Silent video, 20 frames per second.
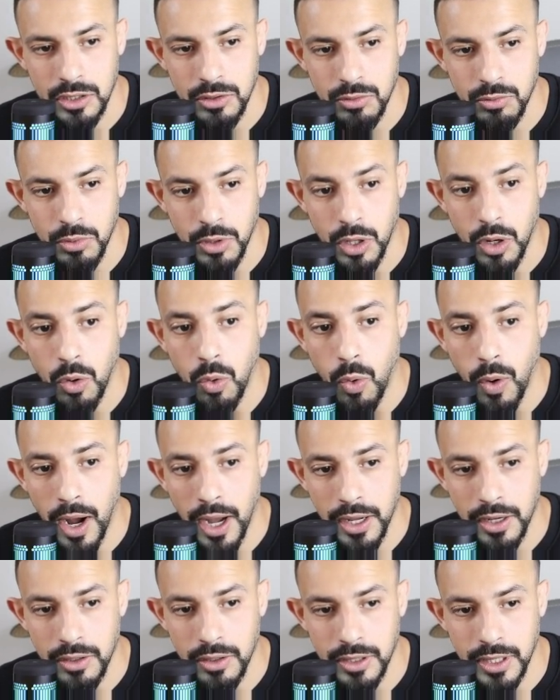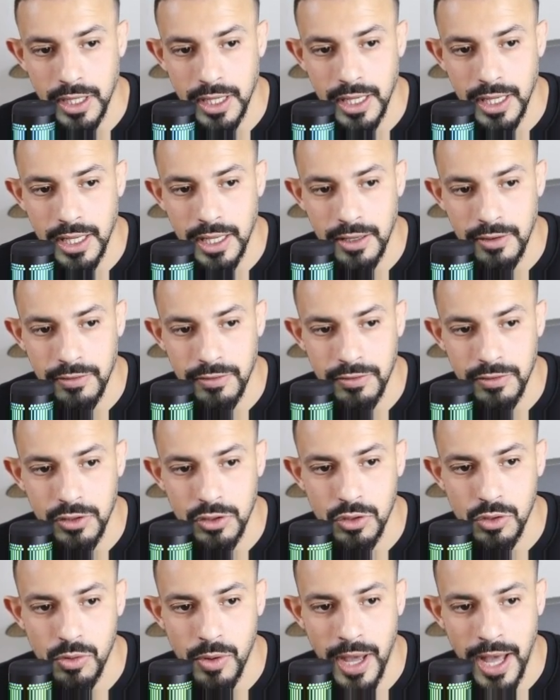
required if you